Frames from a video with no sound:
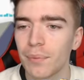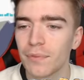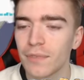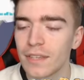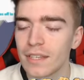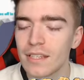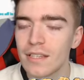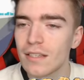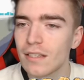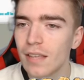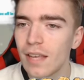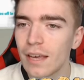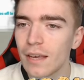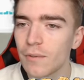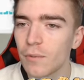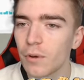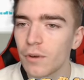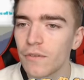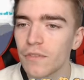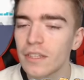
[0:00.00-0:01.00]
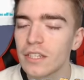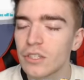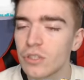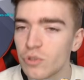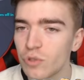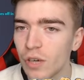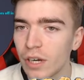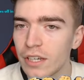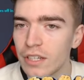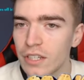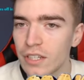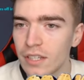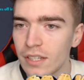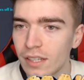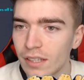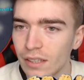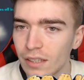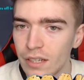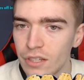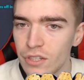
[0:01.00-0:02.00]
This is like one of the
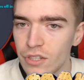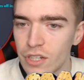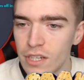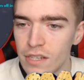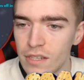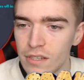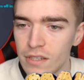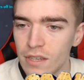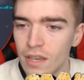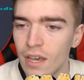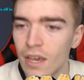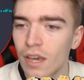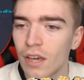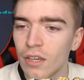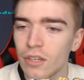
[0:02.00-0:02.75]
strangest glitches.